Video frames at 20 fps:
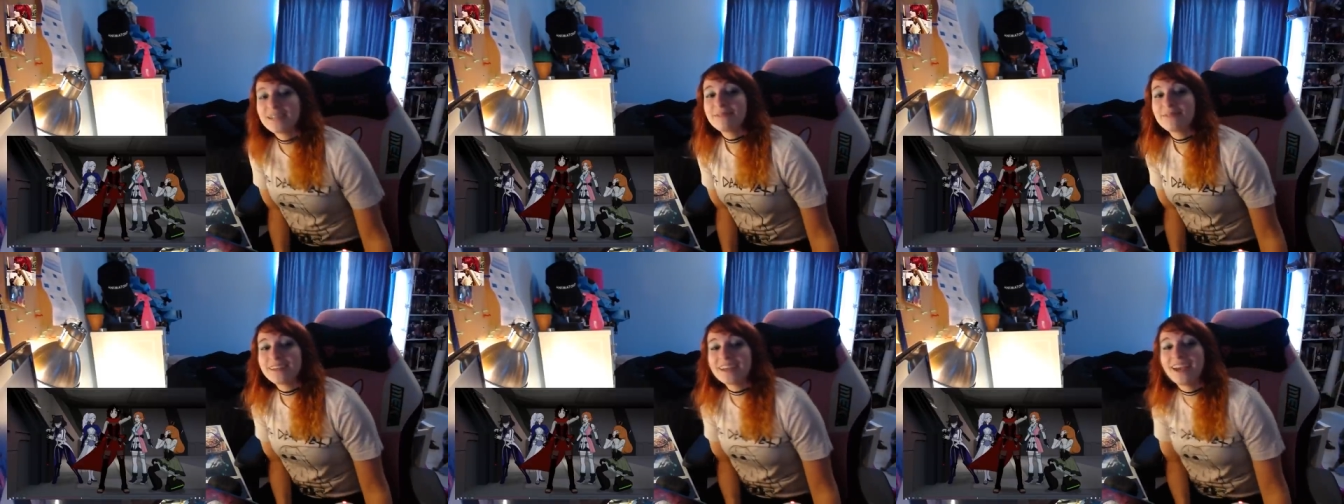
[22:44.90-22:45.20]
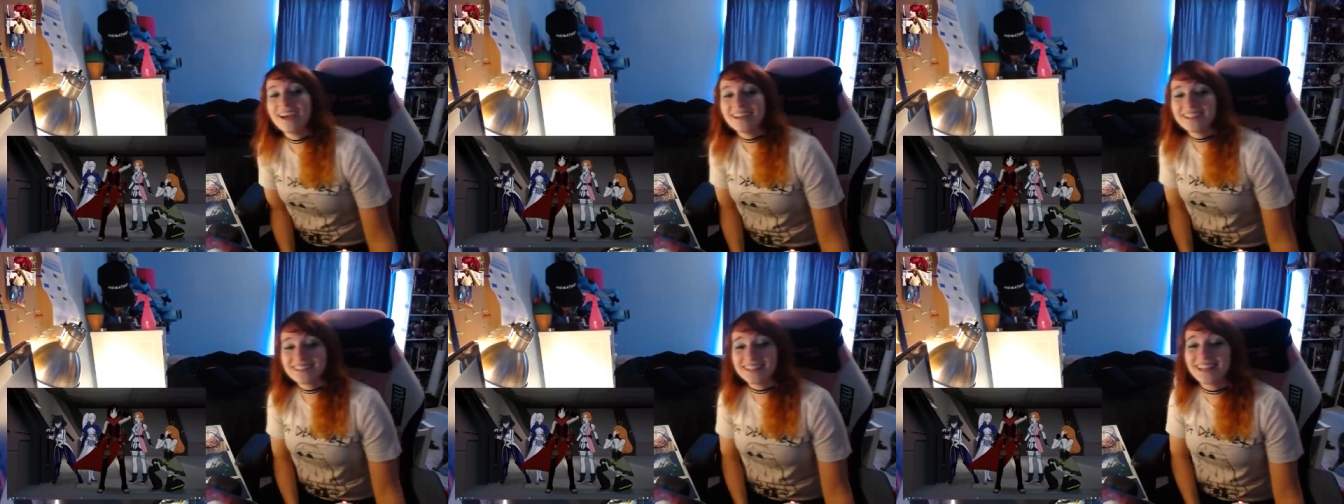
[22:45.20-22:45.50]

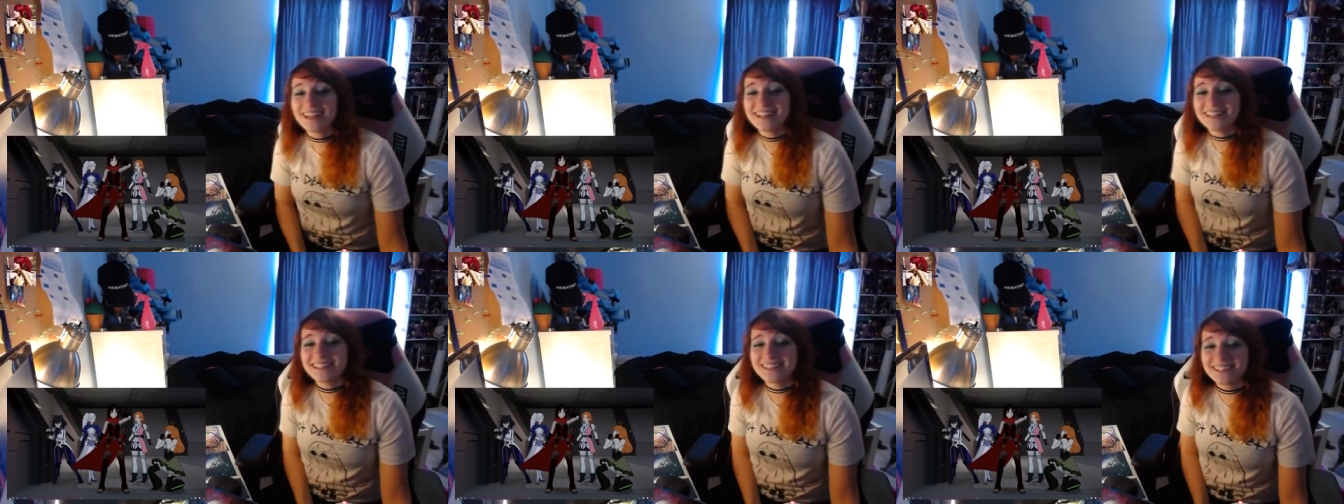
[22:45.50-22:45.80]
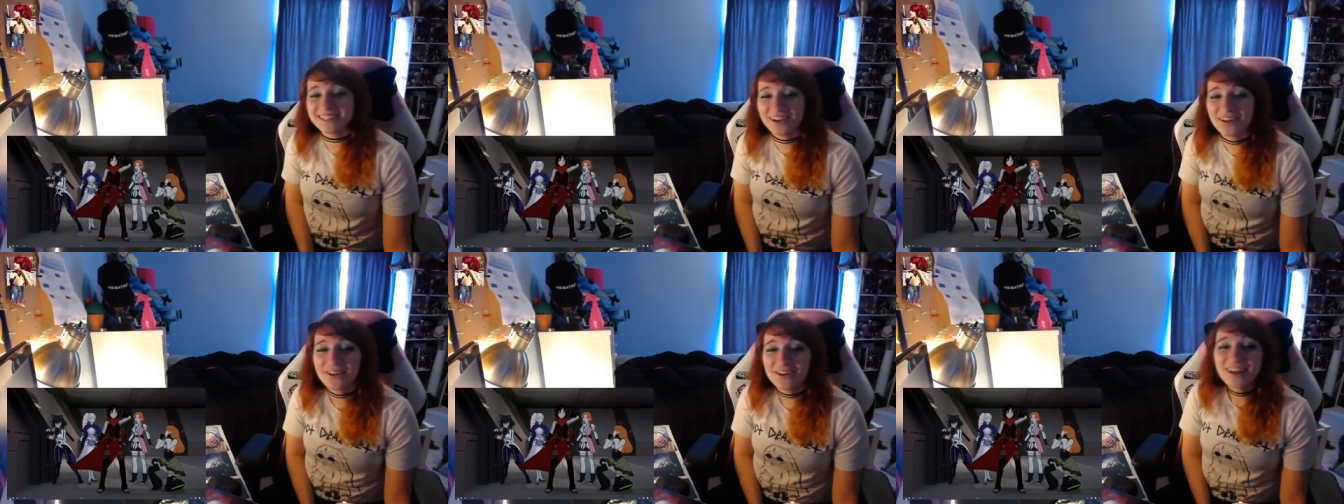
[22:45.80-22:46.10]
because I'm
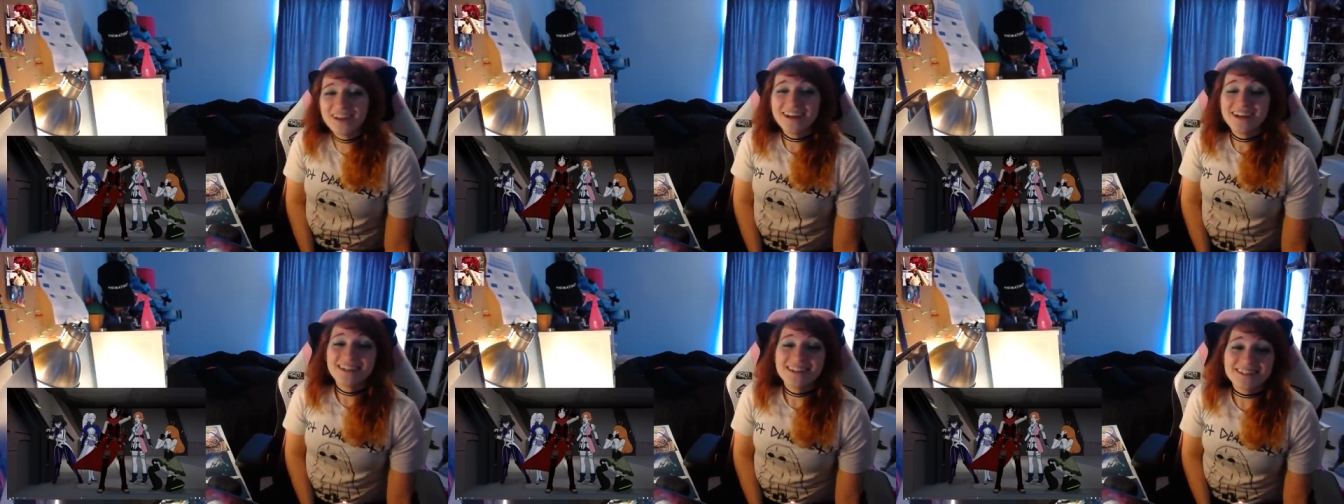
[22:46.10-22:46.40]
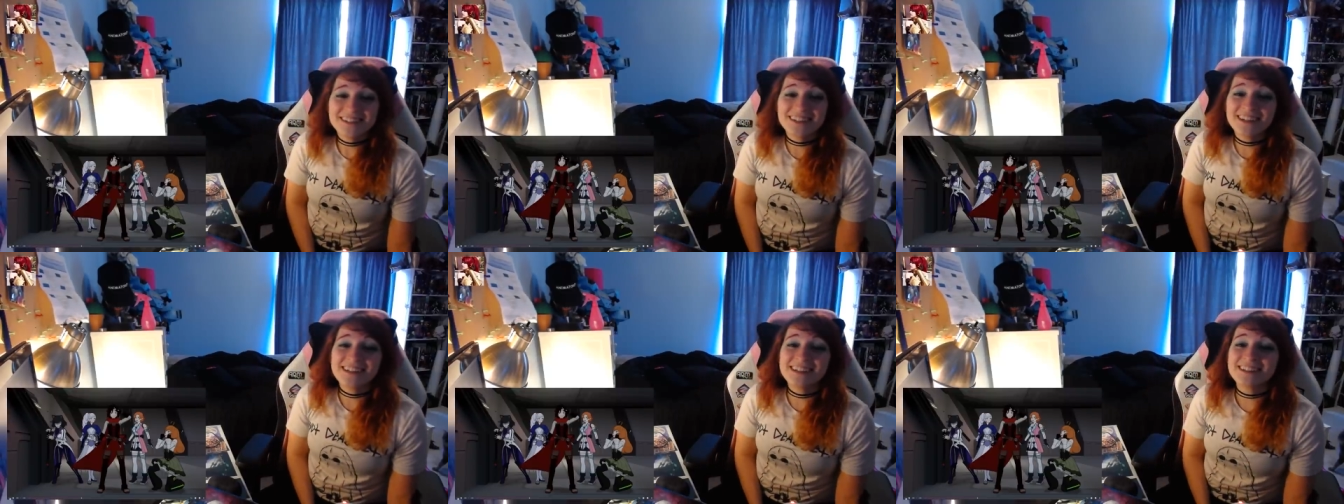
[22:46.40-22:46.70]
so,
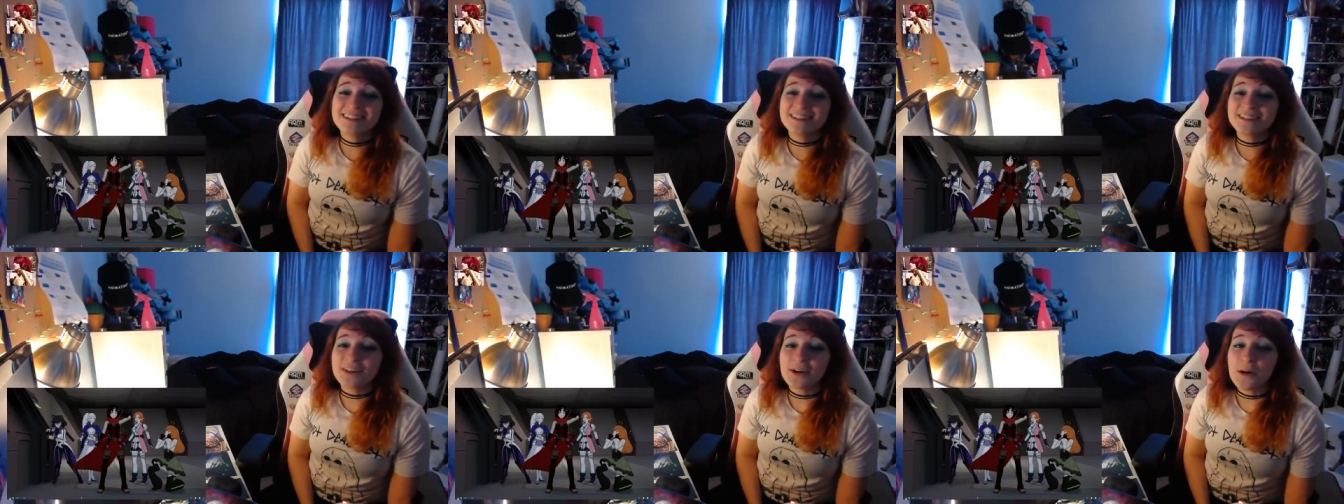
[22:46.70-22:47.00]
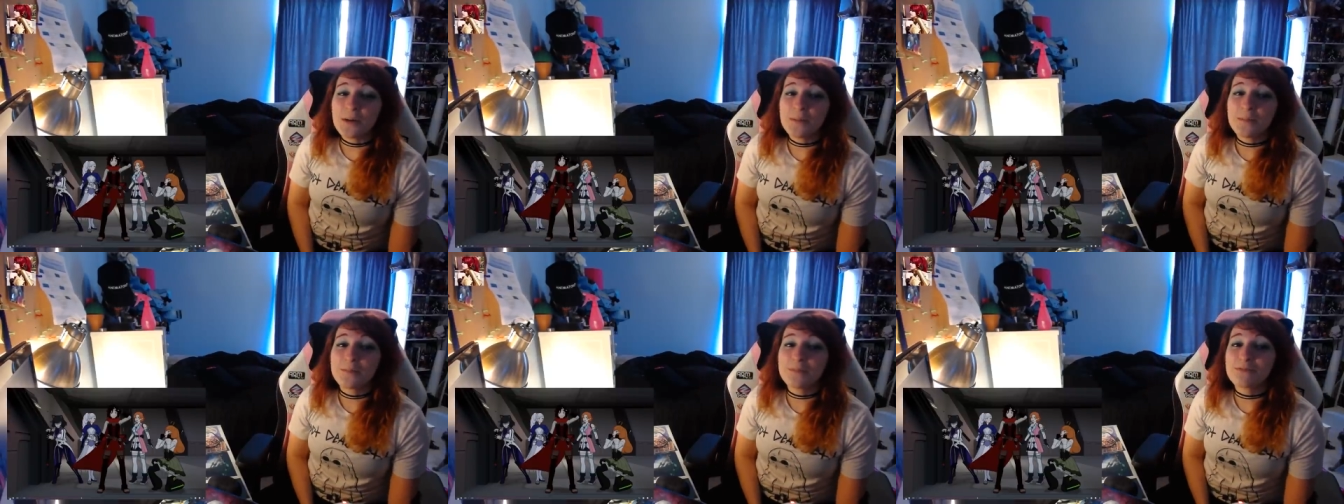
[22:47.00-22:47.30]
she's
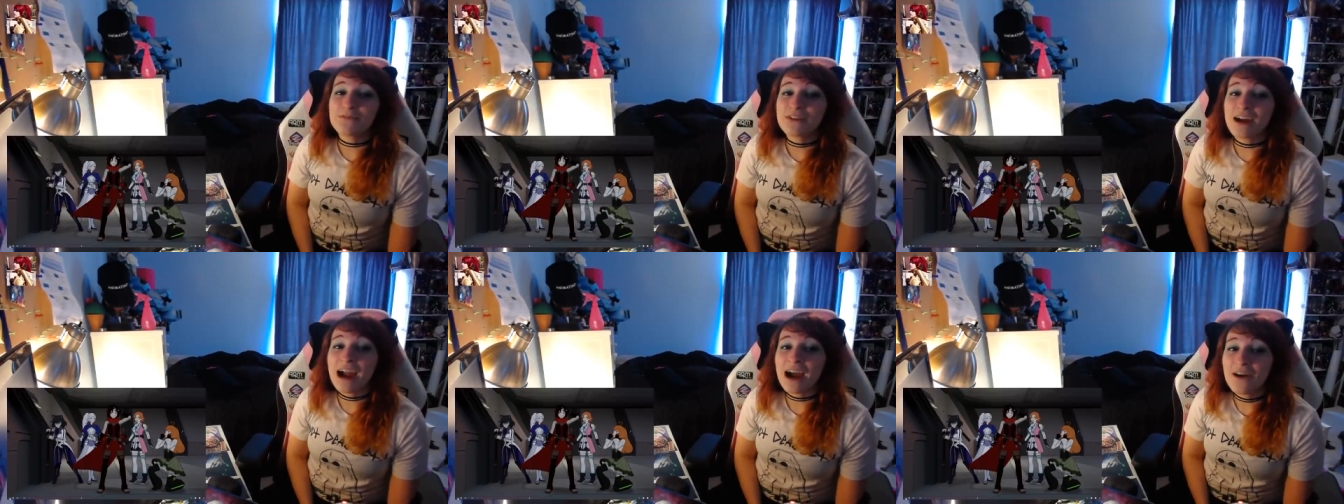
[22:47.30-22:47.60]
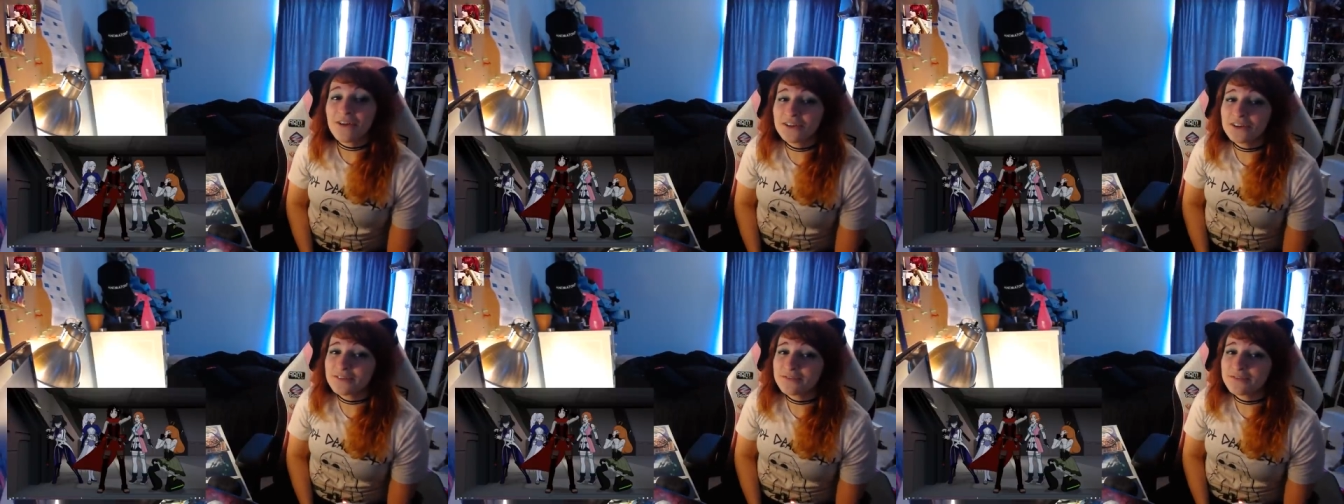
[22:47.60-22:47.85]
so proud